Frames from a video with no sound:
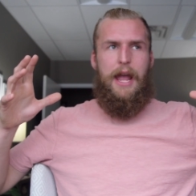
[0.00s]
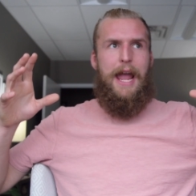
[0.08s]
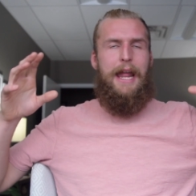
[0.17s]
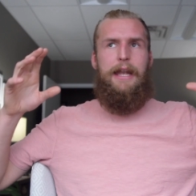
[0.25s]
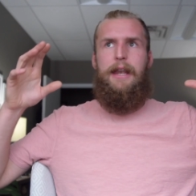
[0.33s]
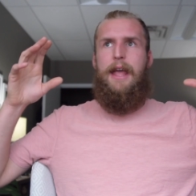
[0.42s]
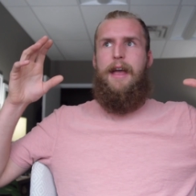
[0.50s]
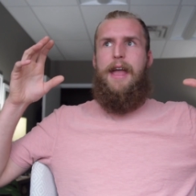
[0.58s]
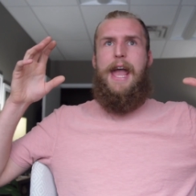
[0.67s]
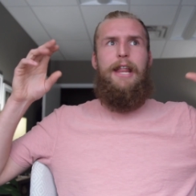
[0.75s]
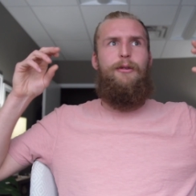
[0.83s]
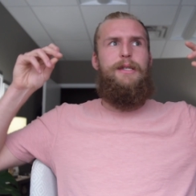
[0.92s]
And
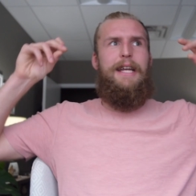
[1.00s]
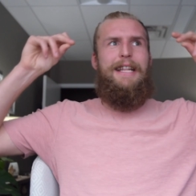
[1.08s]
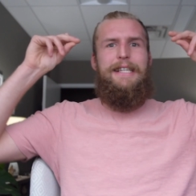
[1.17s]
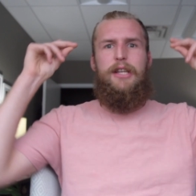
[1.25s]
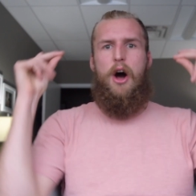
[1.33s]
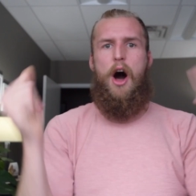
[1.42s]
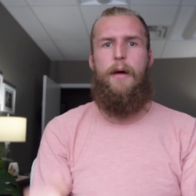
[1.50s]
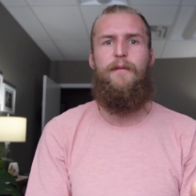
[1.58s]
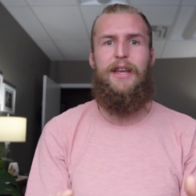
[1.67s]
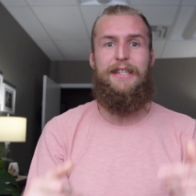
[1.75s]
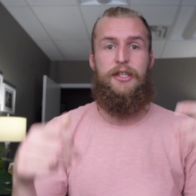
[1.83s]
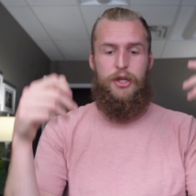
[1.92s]
and there was like this
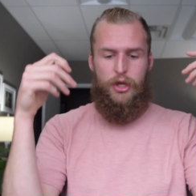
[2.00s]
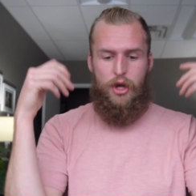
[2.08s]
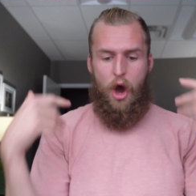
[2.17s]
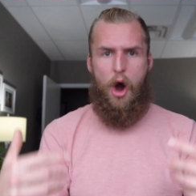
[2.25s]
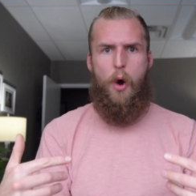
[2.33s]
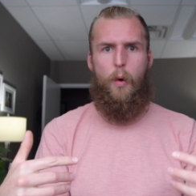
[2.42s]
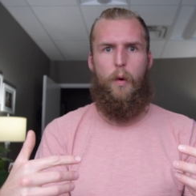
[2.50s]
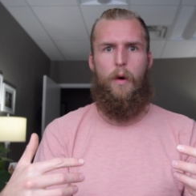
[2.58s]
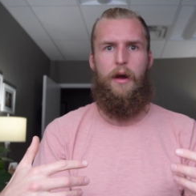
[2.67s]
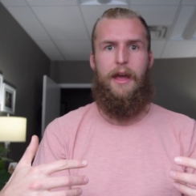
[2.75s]
obvious no.